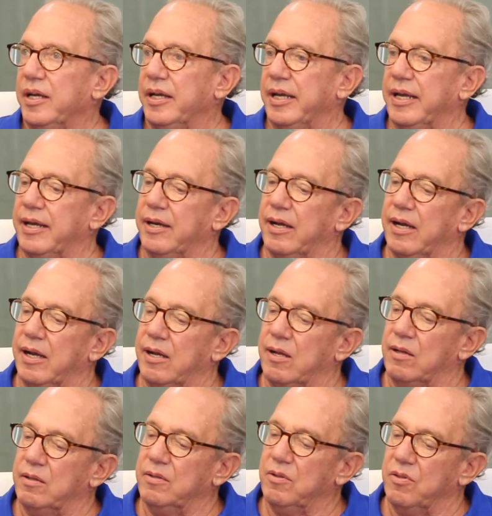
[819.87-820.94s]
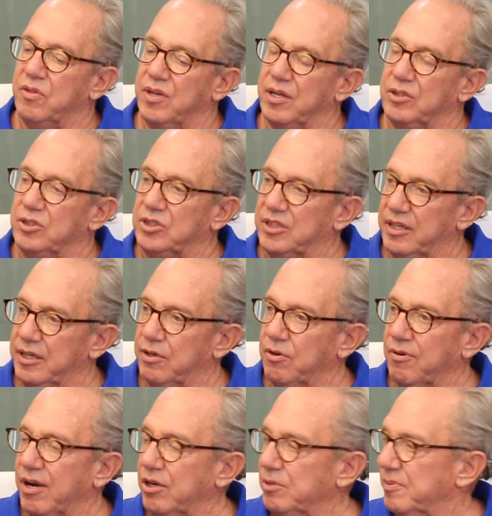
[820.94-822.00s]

and I'll then send it around to